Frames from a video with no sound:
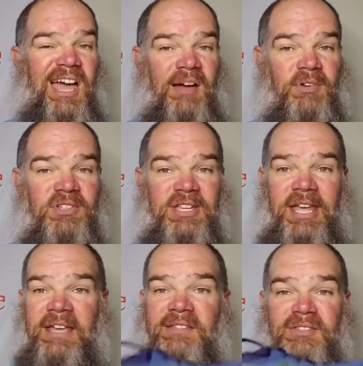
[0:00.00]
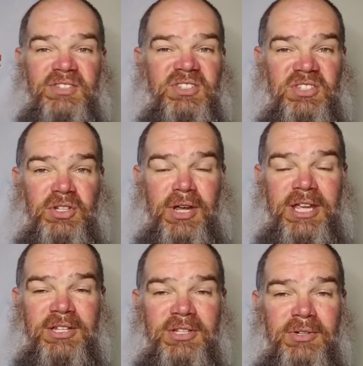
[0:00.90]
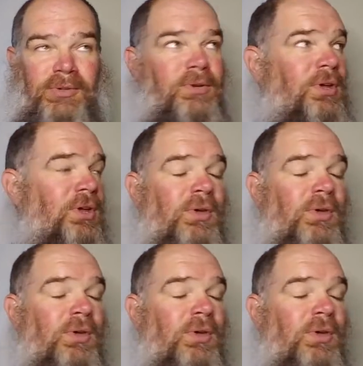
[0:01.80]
I'm gonna say this is a great shoe.